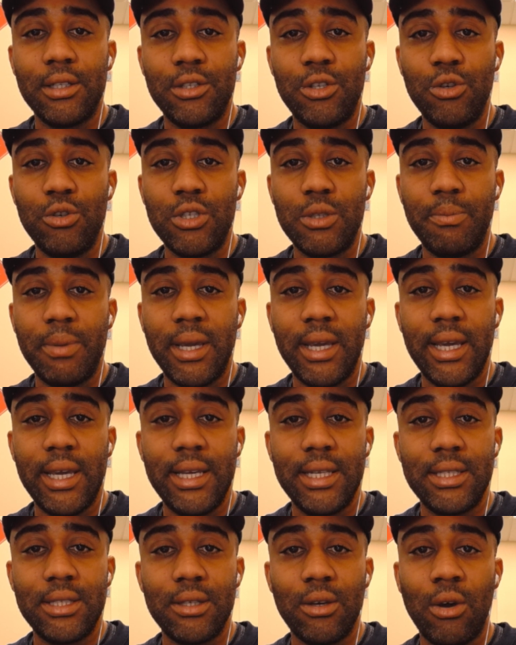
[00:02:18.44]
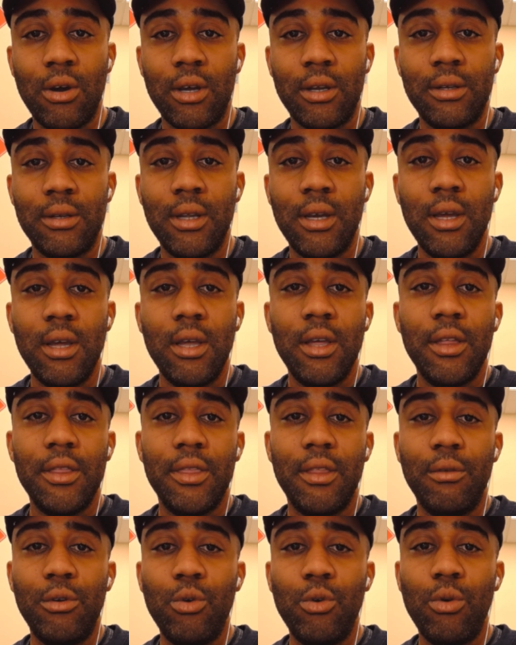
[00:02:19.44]
2 speeds on
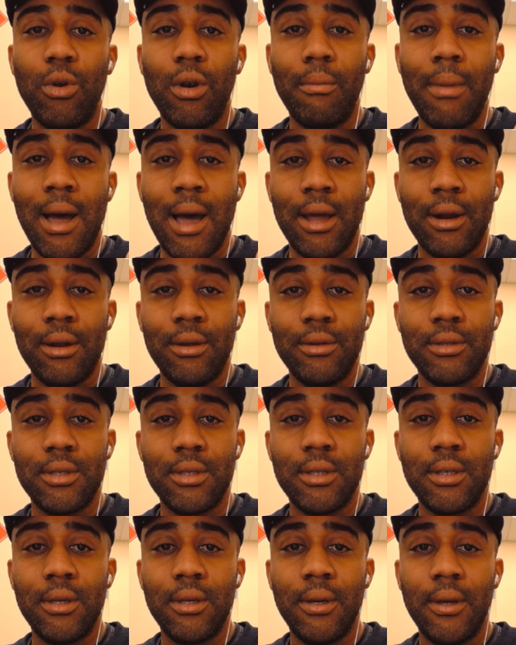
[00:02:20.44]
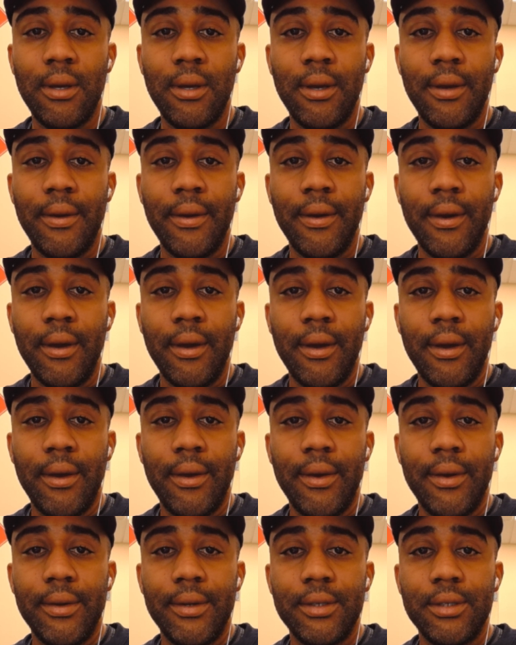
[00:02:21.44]
the newer models.
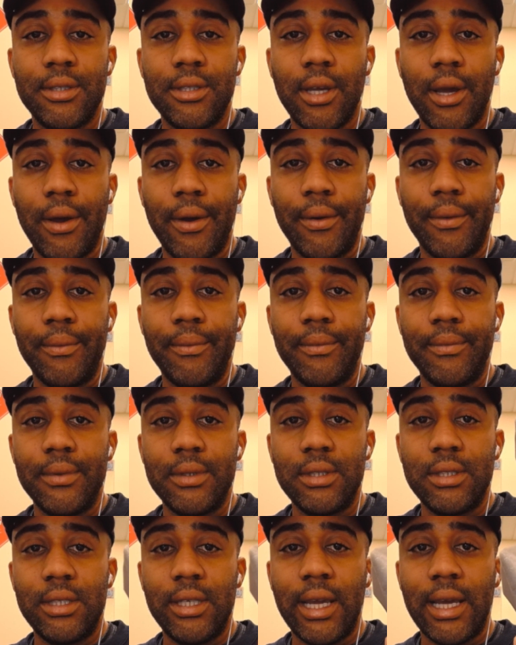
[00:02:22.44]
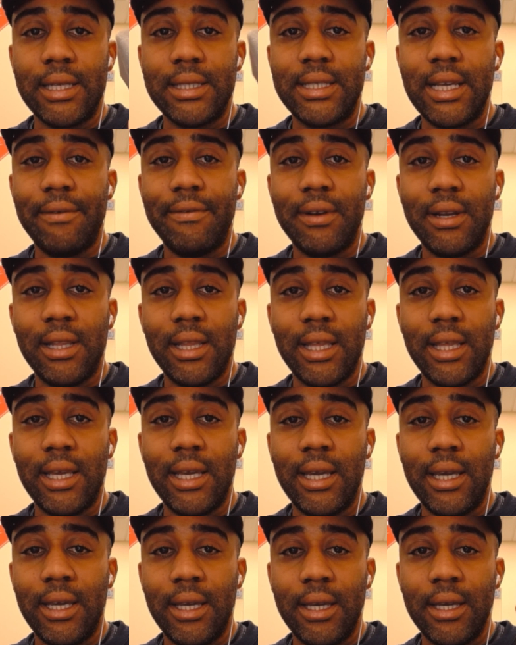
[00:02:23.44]
So yeah,
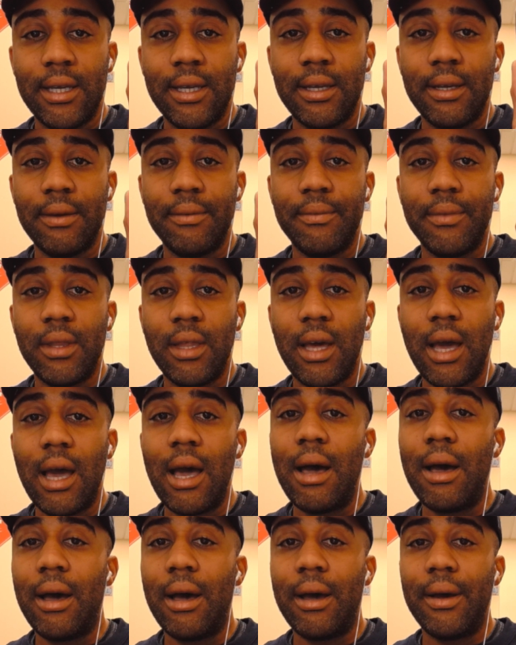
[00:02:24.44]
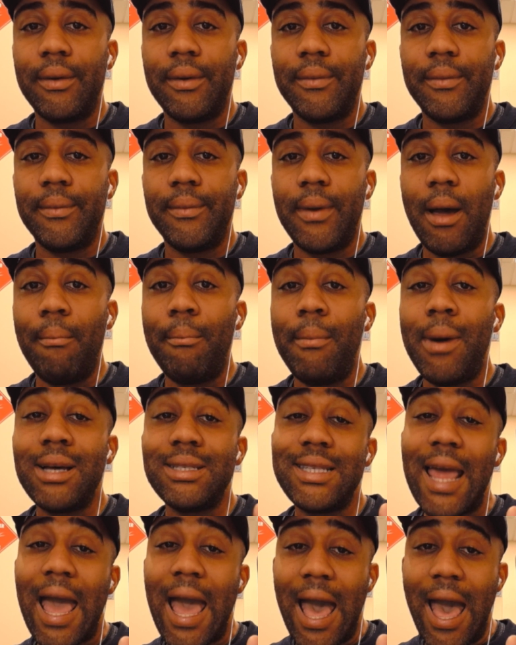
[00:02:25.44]
definitely a
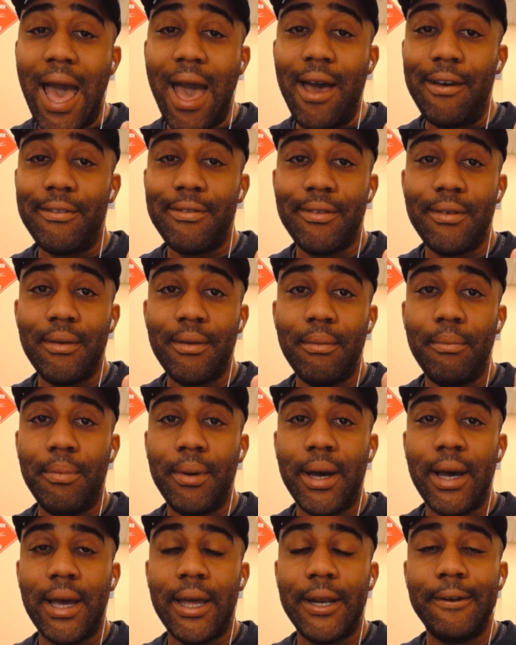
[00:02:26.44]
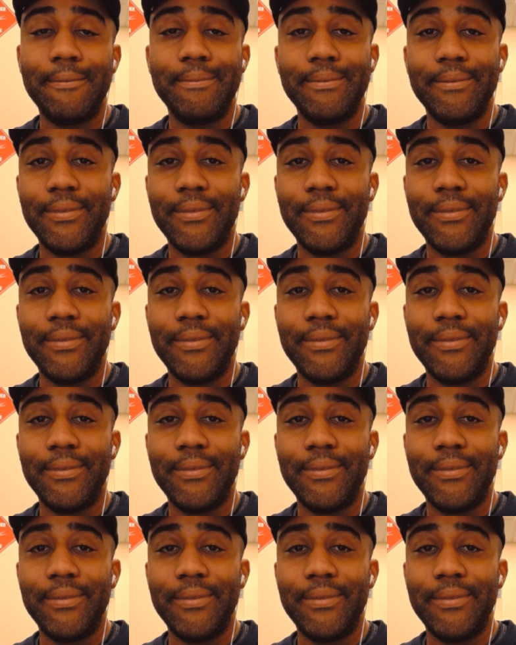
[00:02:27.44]
must-have, but